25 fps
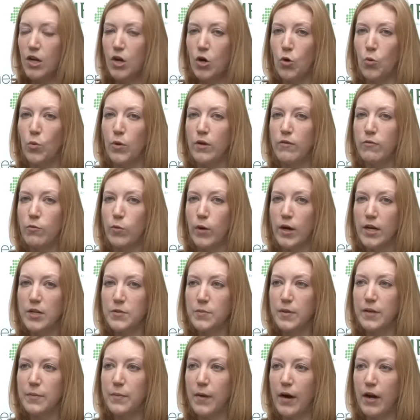We've worked
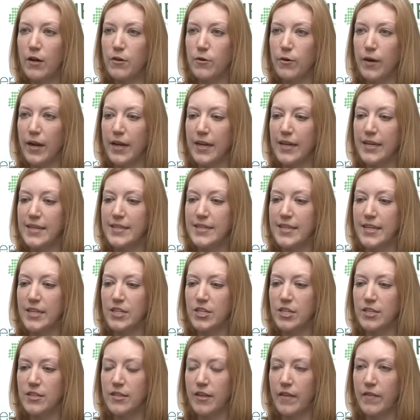with partner
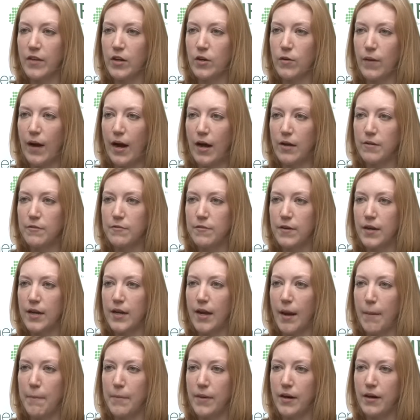organizations on the ground for a
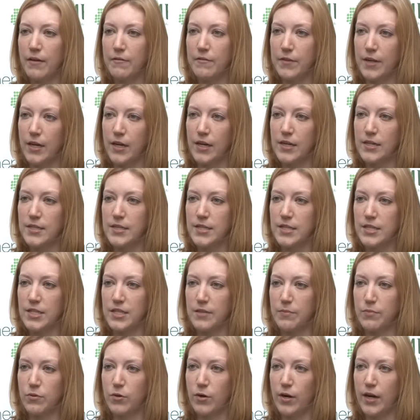number of years in
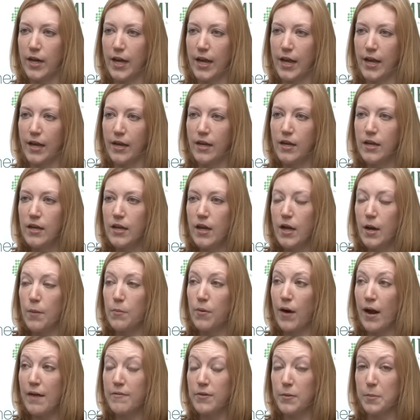supporting
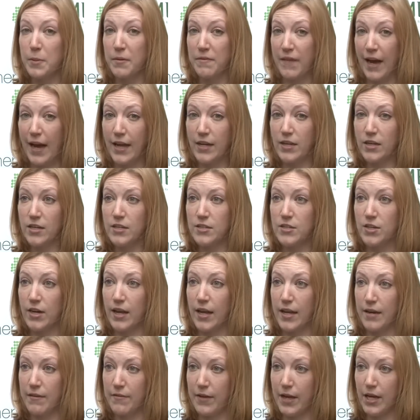private providers or
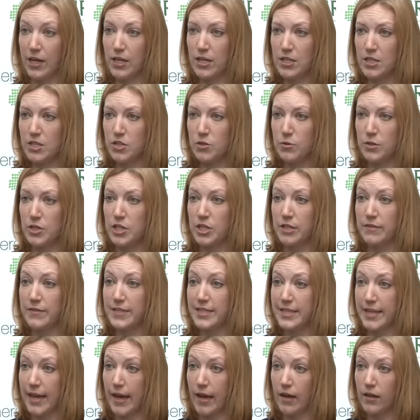innovators to achieve
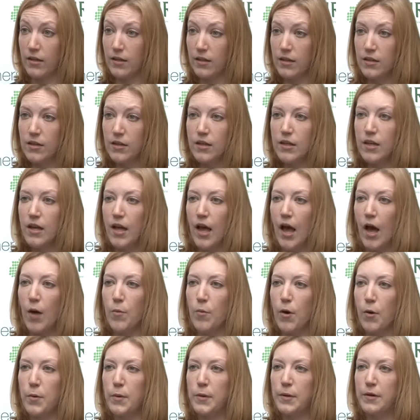scale. And
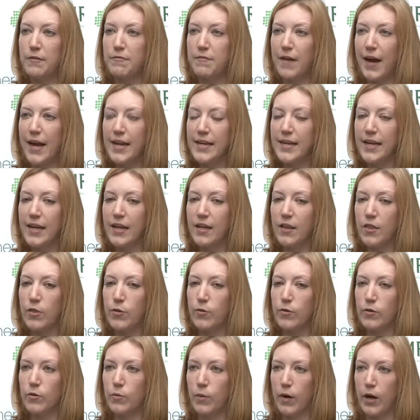what we were finding
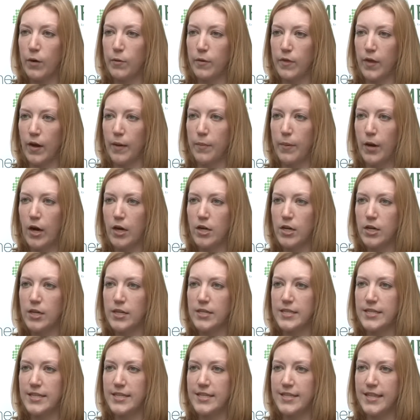through the work with our
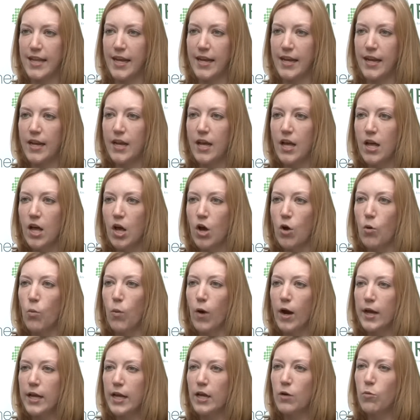partners is that
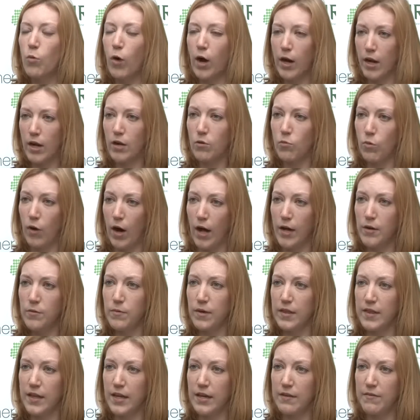working one-on-one
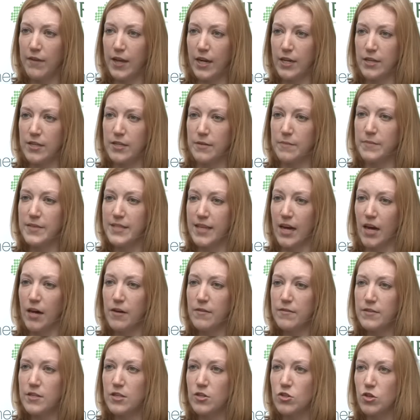with innovators
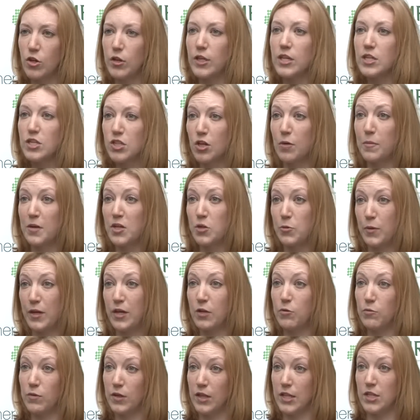themselves, there's only so much we
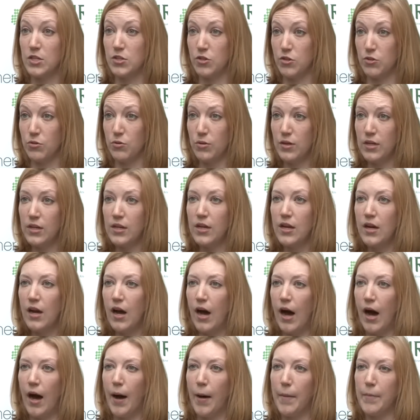can really do.
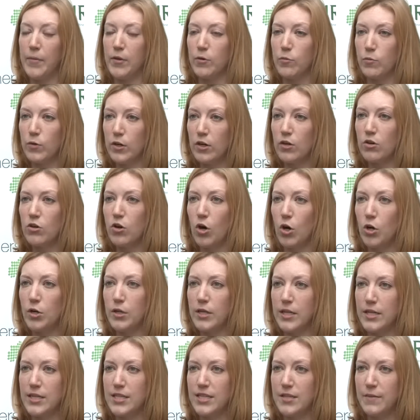The real goal
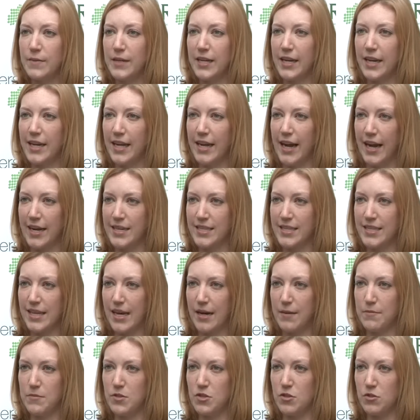needs to be to connect
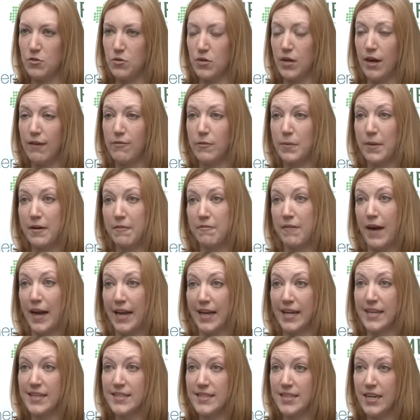them to government
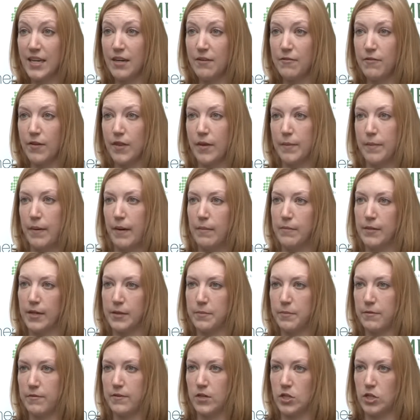financing for the public
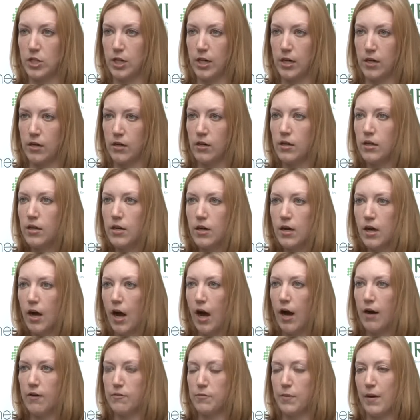provision
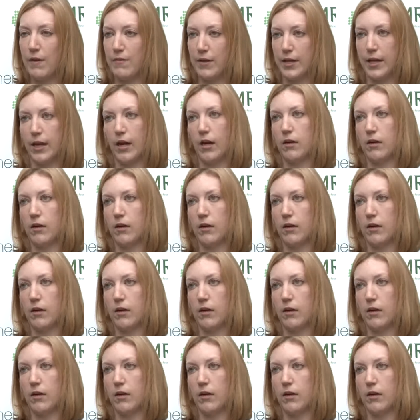of private care.